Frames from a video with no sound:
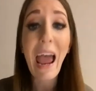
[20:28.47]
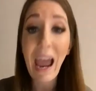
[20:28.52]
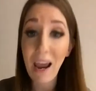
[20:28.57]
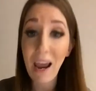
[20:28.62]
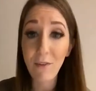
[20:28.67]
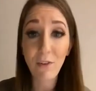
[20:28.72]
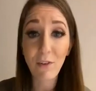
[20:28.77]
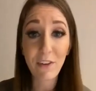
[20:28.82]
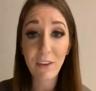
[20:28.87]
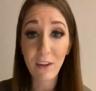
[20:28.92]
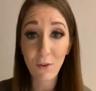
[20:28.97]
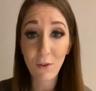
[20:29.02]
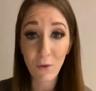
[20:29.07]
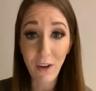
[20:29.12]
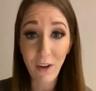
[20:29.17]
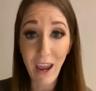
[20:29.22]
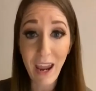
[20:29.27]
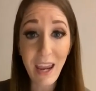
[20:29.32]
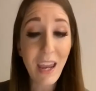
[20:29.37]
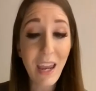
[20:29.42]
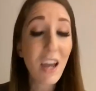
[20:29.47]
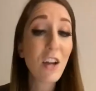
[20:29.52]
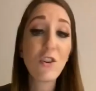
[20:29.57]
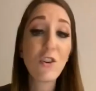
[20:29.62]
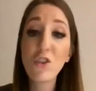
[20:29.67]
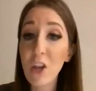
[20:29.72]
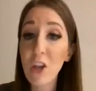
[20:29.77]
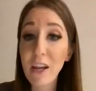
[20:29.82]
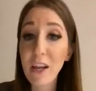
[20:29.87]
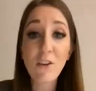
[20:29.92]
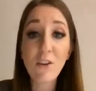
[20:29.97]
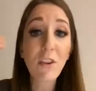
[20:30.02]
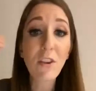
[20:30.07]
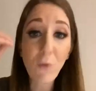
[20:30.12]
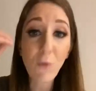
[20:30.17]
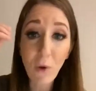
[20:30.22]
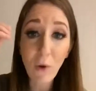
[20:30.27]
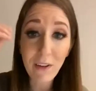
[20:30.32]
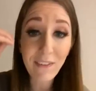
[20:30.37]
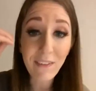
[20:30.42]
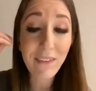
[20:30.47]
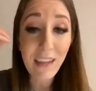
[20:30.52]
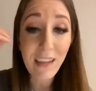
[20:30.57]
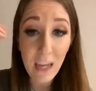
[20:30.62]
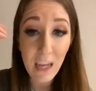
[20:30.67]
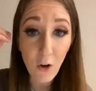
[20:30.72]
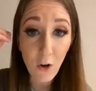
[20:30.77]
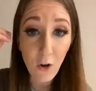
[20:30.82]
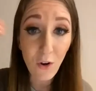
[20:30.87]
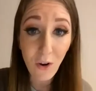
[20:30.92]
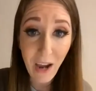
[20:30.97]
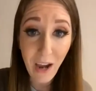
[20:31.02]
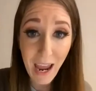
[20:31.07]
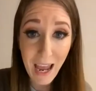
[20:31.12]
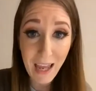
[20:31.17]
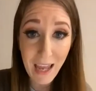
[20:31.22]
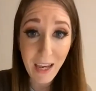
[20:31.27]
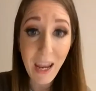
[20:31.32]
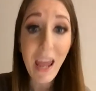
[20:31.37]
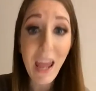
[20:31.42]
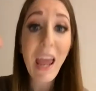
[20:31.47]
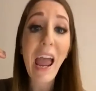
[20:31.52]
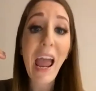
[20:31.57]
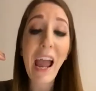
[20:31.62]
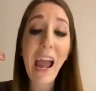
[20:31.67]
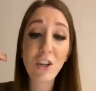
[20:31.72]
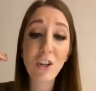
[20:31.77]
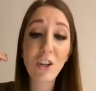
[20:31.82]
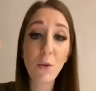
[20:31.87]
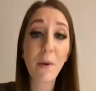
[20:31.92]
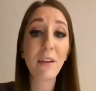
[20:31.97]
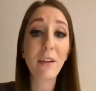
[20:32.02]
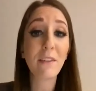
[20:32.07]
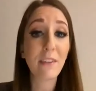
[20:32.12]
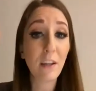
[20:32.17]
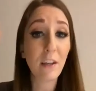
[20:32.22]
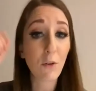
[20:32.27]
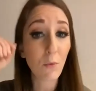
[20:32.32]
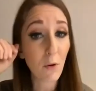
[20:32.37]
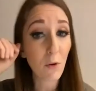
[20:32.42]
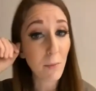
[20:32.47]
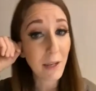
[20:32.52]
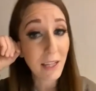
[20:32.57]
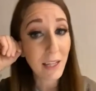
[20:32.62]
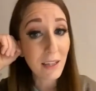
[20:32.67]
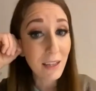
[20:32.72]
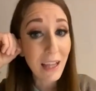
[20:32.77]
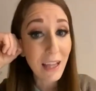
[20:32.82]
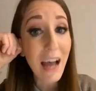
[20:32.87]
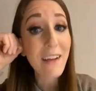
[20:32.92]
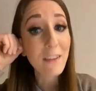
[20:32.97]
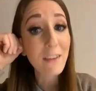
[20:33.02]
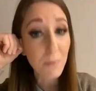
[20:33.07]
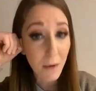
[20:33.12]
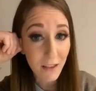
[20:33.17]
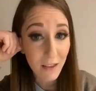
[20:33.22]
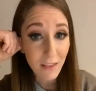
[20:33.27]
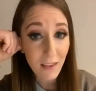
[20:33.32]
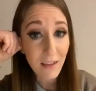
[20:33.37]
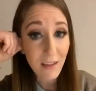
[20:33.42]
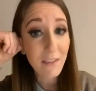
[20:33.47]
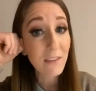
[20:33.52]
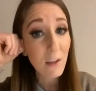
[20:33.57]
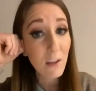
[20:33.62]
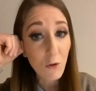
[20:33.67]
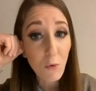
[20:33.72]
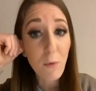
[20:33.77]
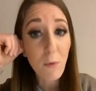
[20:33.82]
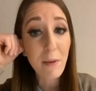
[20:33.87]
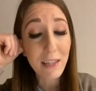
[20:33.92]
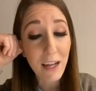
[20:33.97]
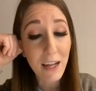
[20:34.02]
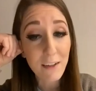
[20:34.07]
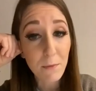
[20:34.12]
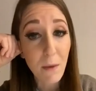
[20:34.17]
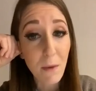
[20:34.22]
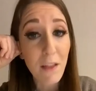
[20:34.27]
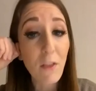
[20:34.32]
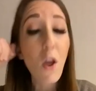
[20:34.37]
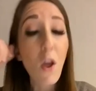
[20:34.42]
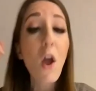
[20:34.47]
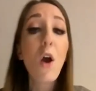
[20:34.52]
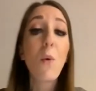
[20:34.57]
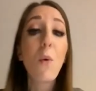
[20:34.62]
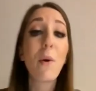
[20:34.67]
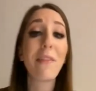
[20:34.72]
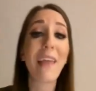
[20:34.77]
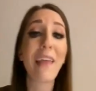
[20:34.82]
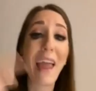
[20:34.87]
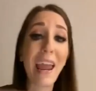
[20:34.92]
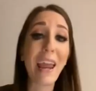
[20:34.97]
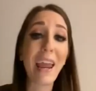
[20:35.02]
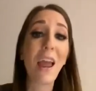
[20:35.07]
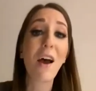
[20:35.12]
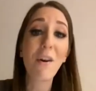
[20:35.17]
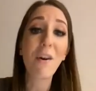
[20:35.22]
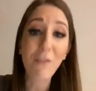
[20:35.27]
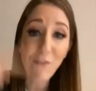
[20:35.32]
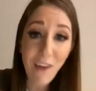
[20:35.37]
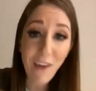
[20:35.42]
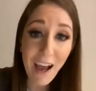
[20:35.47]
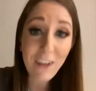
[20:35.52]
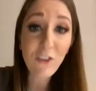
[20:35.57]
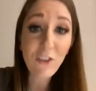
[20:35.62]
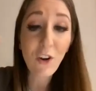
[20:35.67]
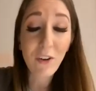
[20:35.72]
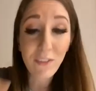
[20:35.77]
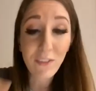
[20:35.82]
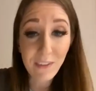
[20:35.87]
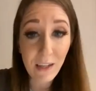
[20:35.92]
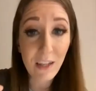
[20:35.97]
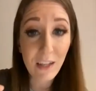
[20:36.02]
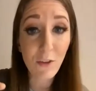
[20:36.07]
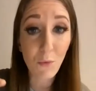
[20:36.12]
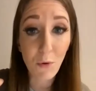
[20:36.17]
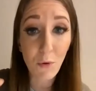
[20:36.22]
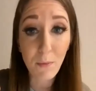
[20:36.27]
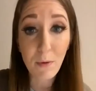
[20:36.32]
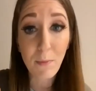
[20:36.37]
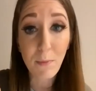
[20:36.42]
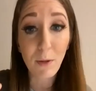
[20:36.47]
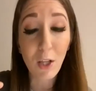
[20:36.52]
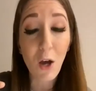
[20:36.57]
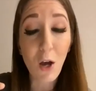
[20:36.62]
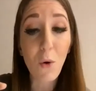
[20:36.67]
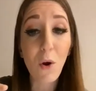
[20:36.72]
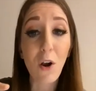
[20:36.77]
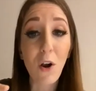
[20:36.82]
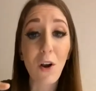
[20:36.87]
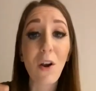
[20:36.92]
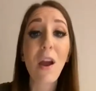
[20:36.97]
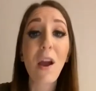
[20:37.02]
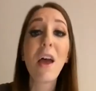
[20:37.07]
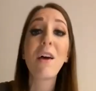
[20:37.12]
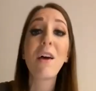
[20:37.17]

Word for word: every single day changed the voices in her head and she went senior ruby last month senior ruby last month with a fast start senior ruby below her